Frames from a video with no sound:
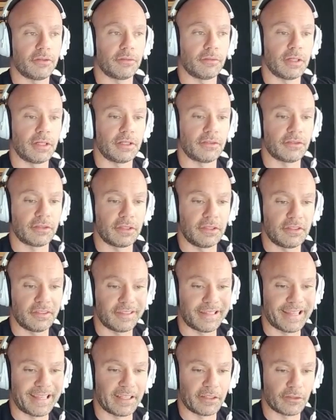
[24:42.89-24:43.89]
Your wrestling
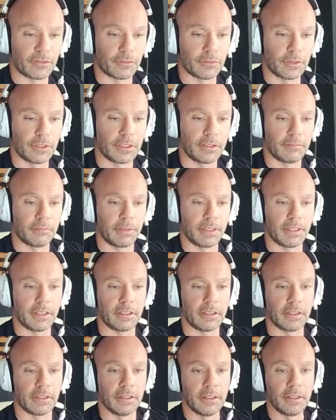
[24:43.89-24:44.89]
stance will get
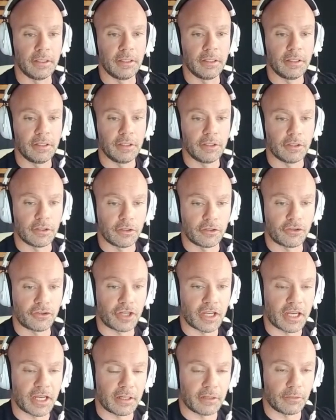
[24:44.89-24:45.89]
better. Your
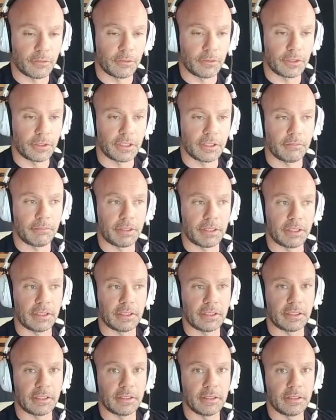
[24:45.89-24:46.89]
shot will get
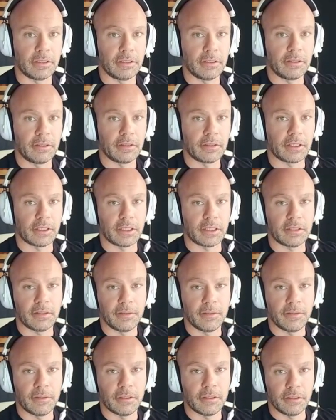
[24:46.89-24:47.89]
better. Okay,
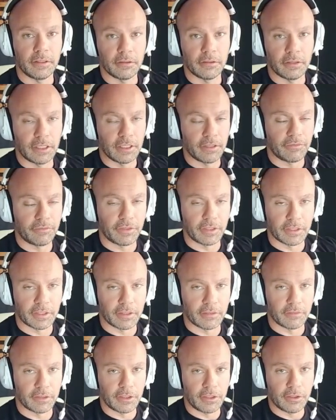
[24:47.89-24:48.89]
your lifting
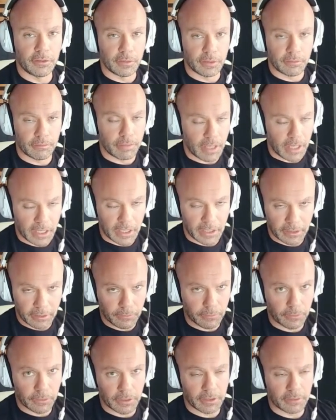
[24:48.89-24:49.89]
of a human body
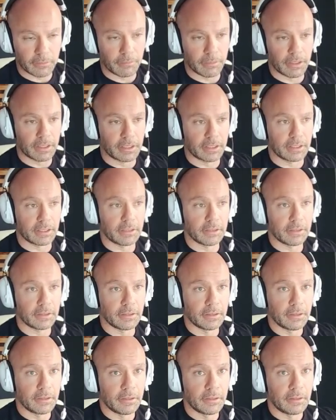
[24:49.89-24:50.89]
will get better.
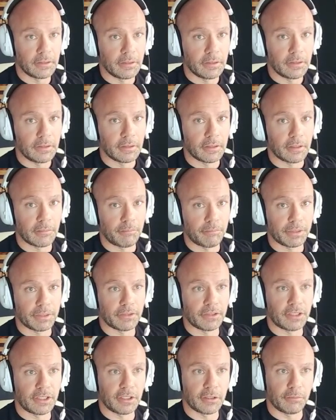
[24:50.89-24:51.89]
All right,
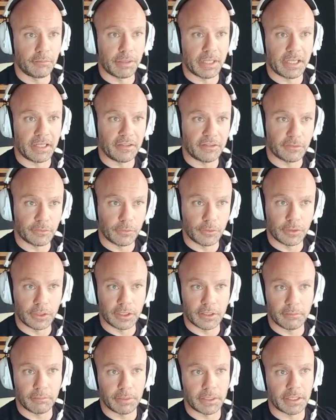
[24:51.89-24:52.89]
building your base will
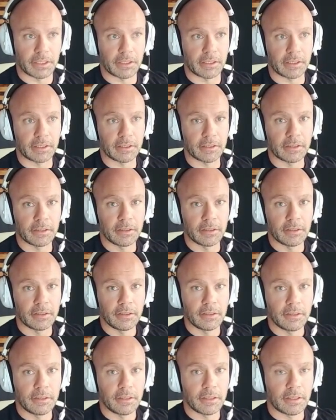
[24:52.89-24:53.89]
get better.
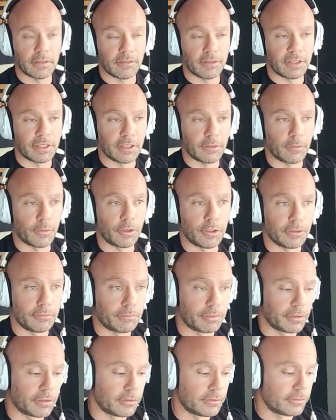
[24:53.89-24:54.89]
Everything will
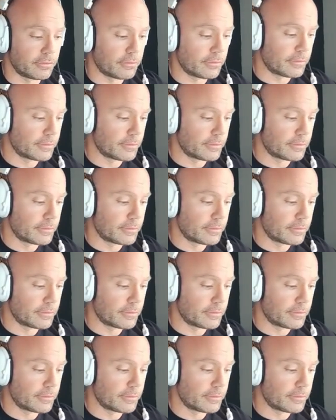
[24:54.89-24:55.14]
improve.